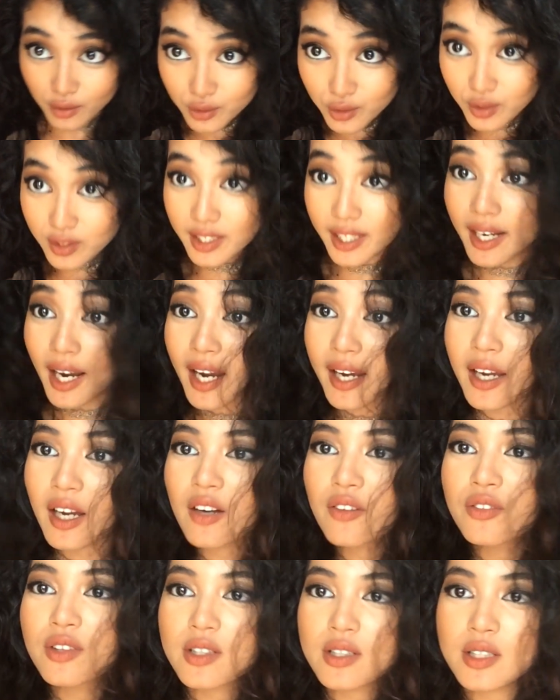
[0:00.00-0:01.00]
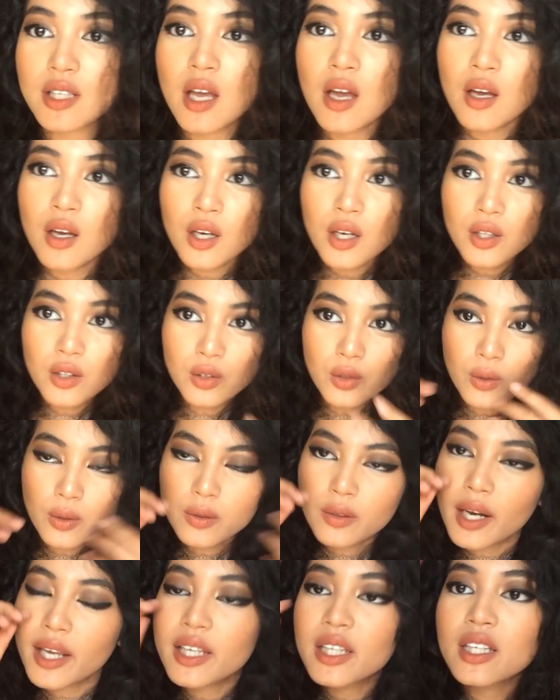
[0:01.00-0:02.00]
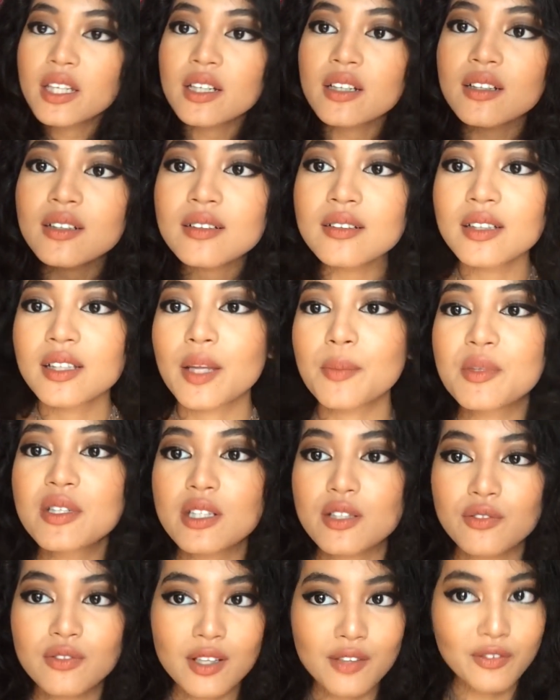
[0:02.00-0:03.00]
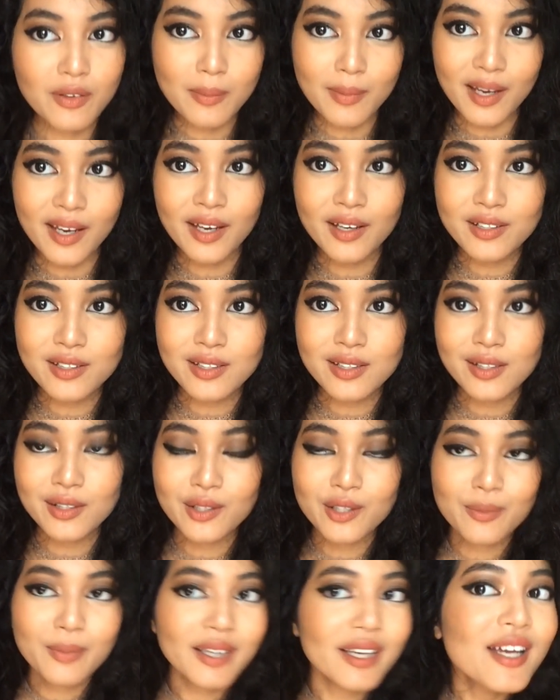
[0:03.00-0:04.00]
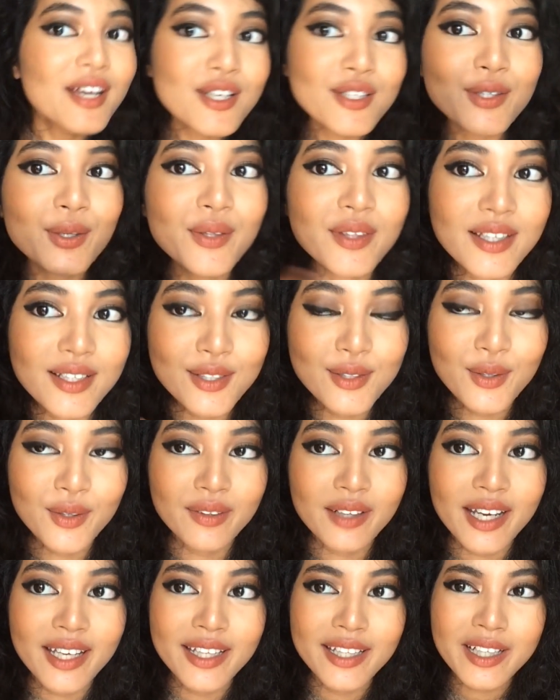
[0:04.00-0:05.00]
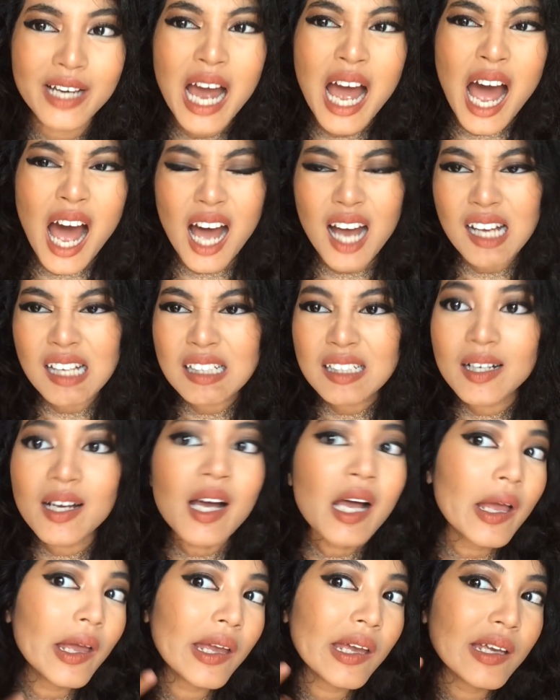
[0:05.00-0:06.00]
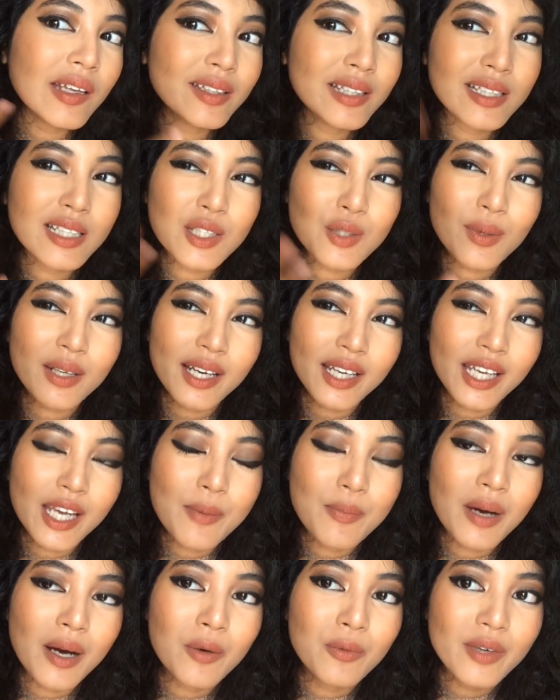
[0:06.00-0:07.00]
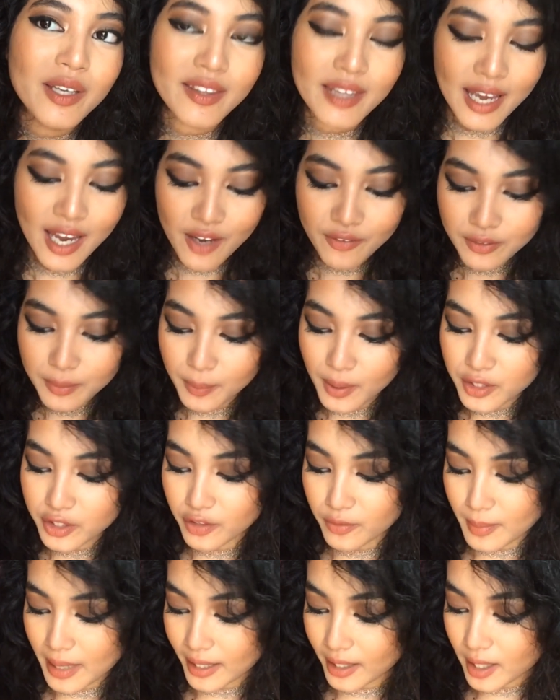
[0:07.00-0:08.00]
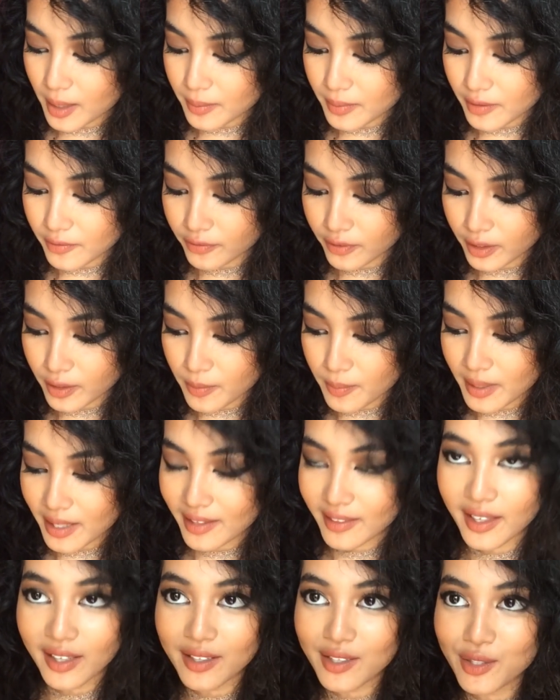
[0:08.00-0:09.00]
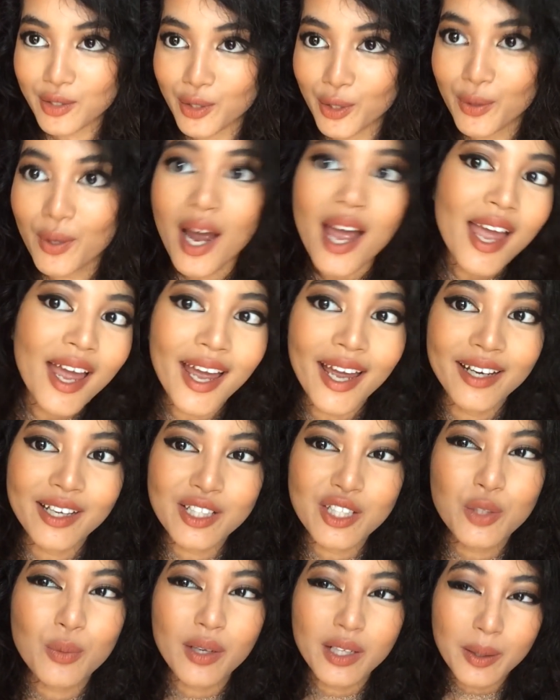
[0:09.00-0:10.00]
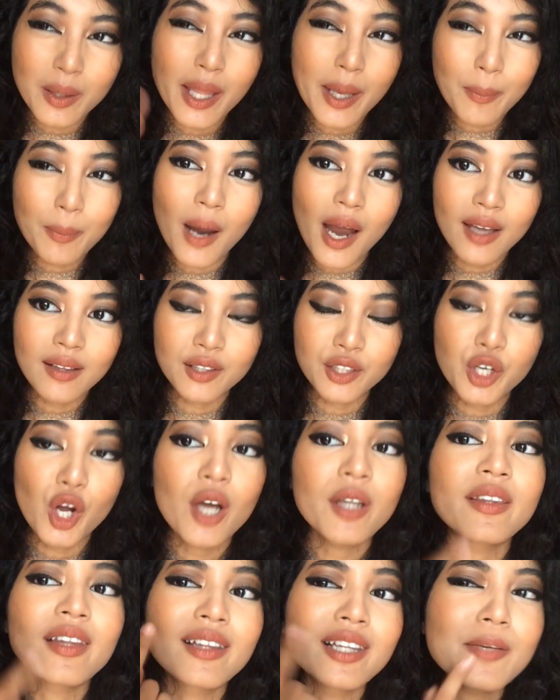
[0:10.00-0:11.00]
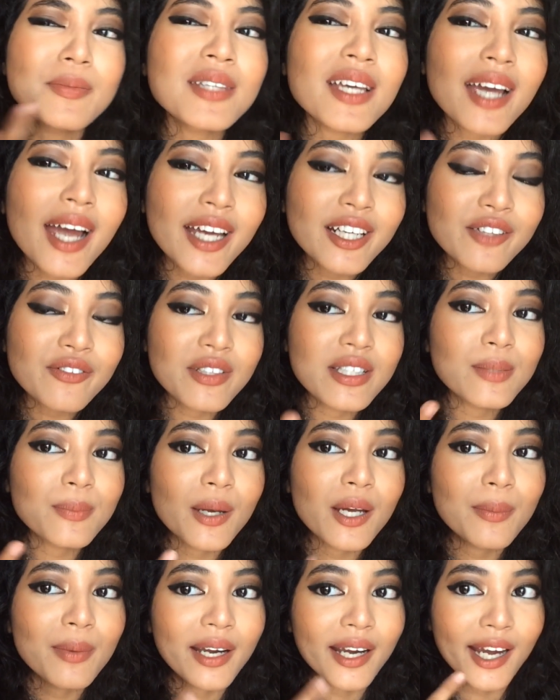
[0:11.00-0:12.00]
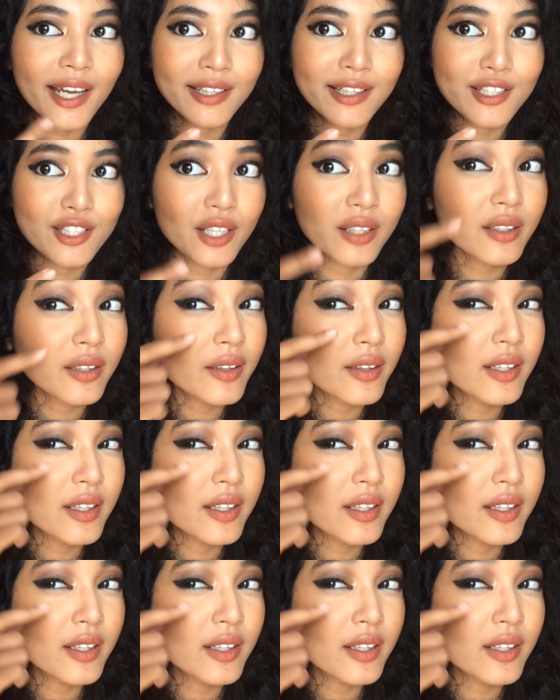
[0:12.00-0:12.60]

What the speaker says: Today I have this look right here. Let me just fluff up my hair just a little bit. So this look right here, and this is what I came out with. I have a bunch of makeup in front of me that is new, and I just want to like pile it on. The lips are kind of inspired by Kylie Jenner.